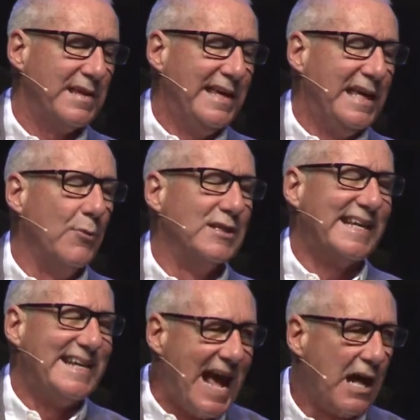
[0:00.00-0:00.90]
He was
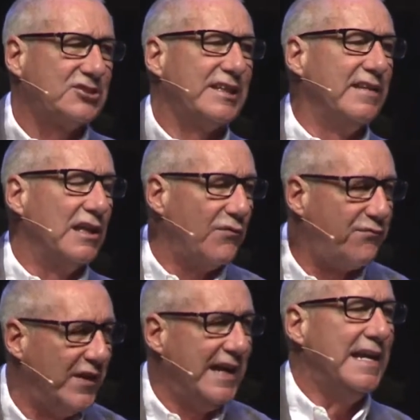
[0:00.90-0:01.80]
announcing the
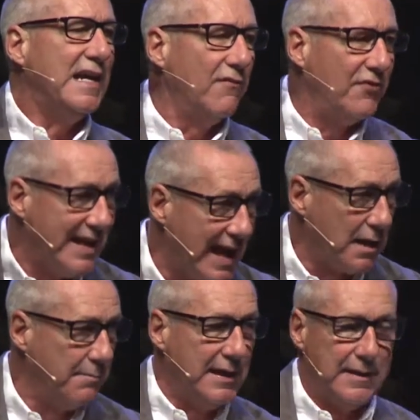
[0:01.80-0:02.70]
defeat of the
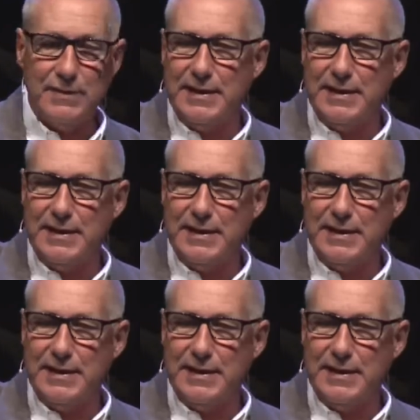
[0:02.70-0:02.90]
enemy.